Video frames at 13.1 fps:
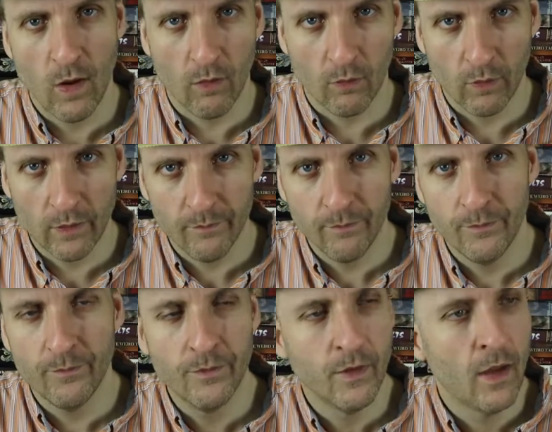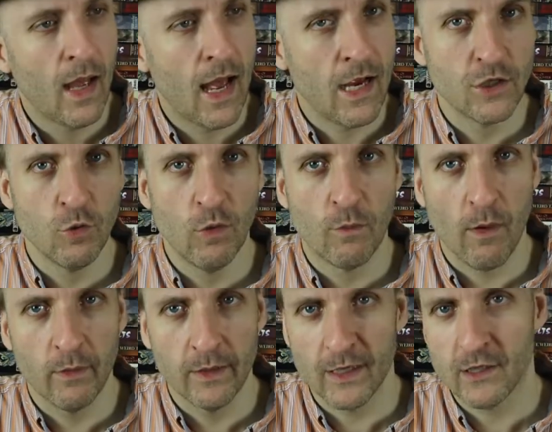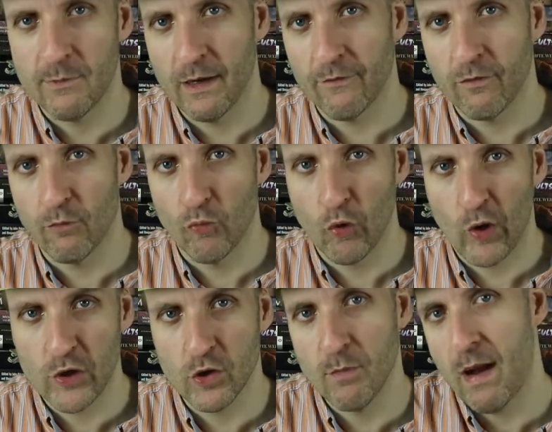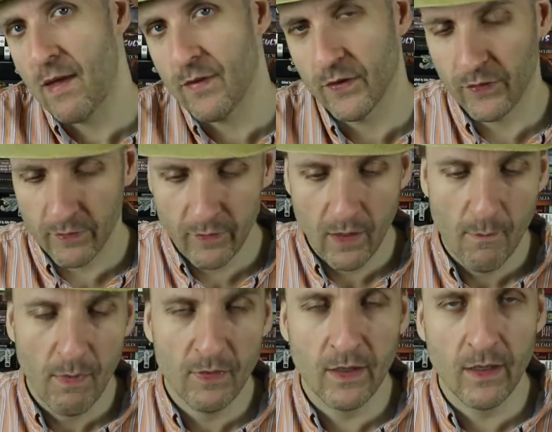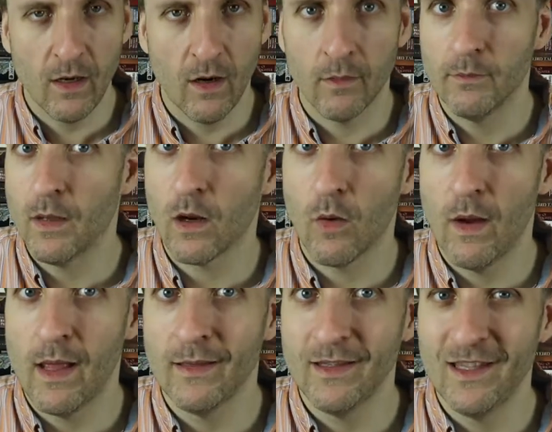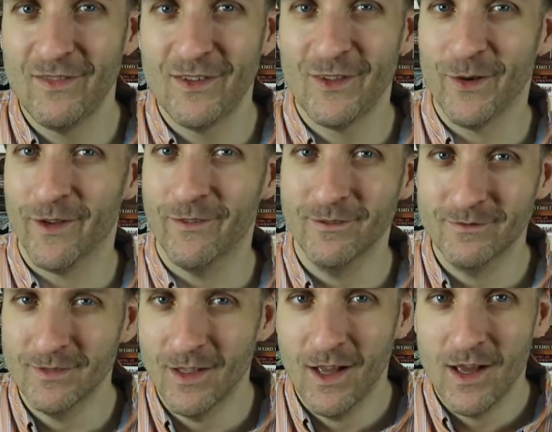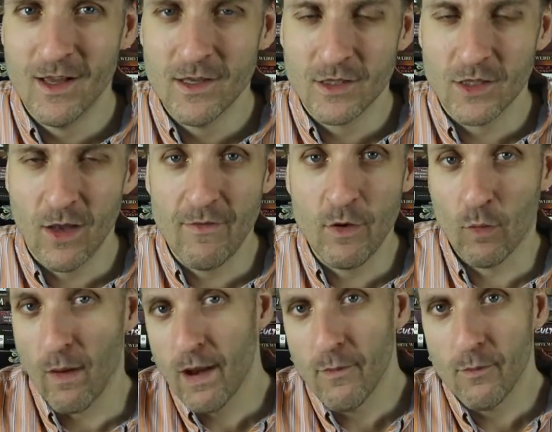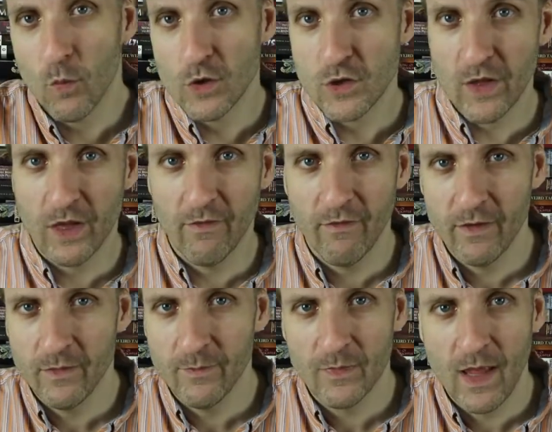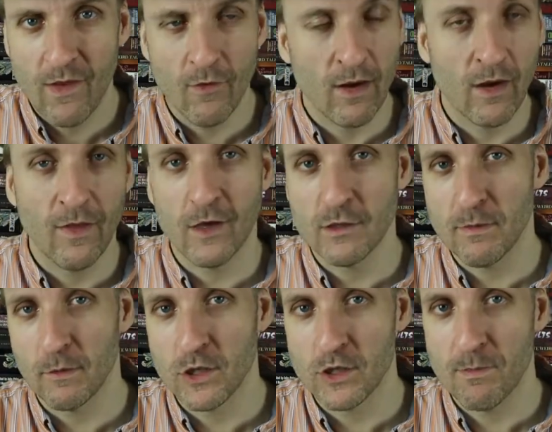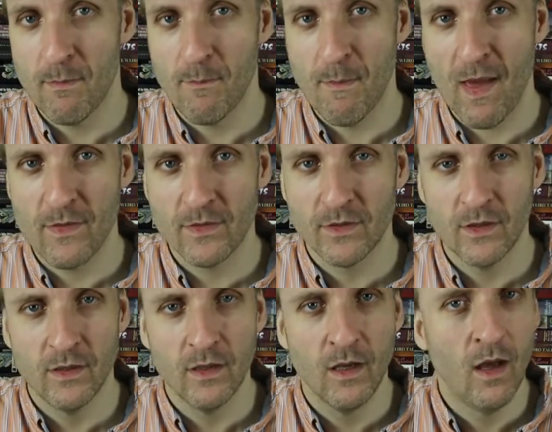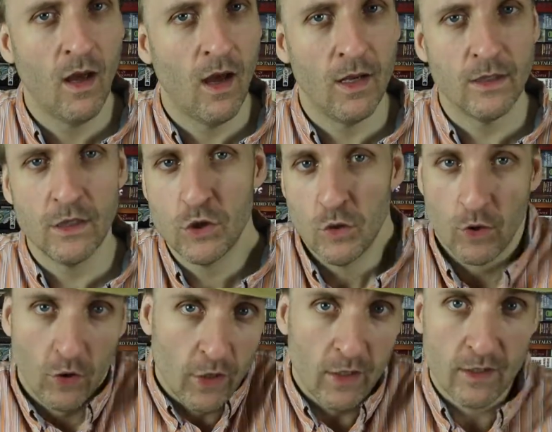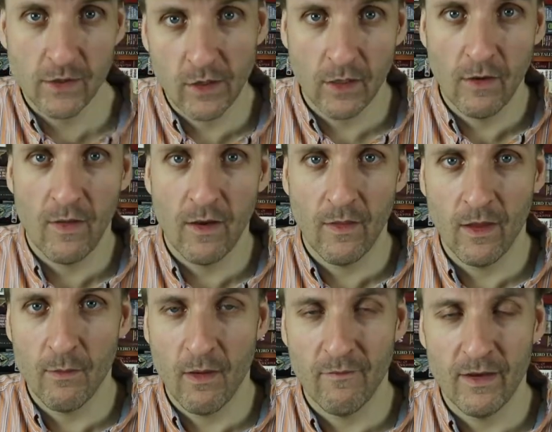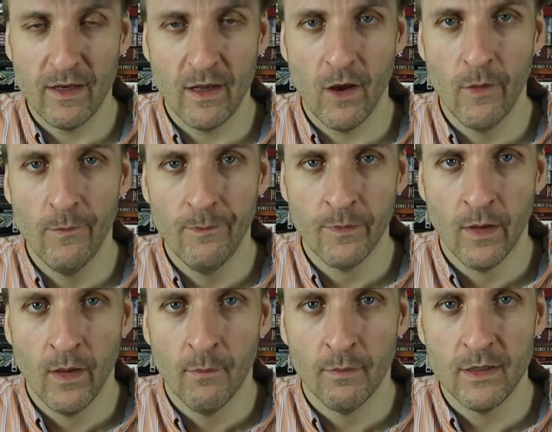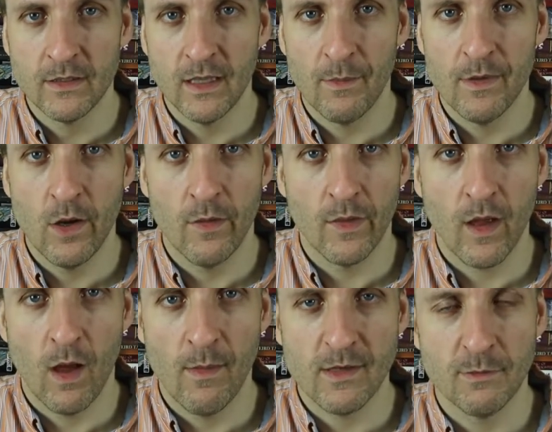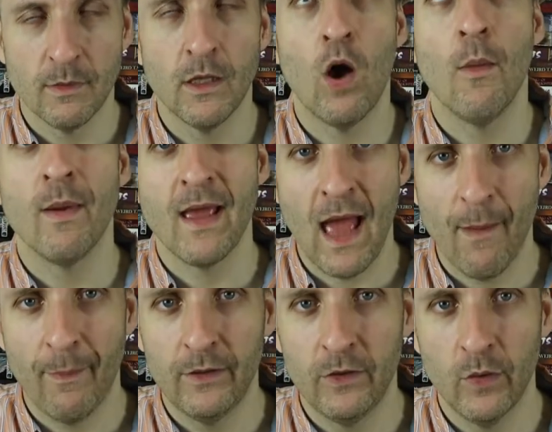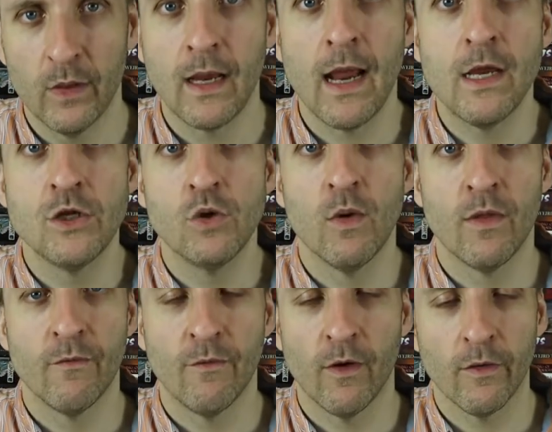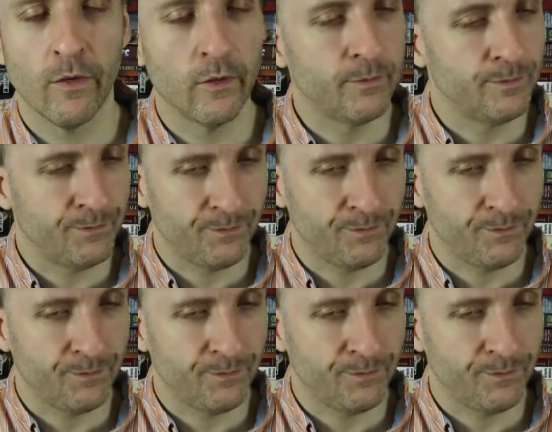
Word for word: well-written, as you would probably expect from Richard Matheson. But there you are. I'll go ahead and leave you to it. So have you read it? What'd you think of it? Have you read anything else by Richard Matheson? Uh, did you agree or disagree with anything in my video? Please let me know in the comments below. I'll be happy to engage you with it further.